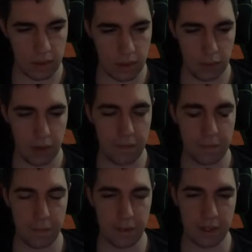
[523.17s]
Do I
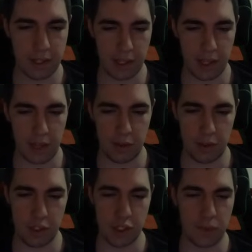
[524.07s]
threaten a lot? Do I
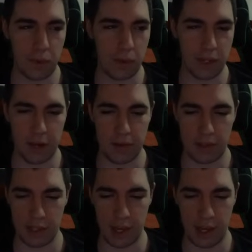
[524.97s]
just throw down the
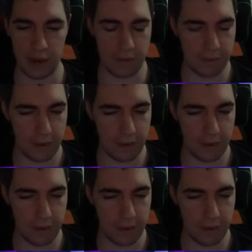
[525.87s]
Alioth?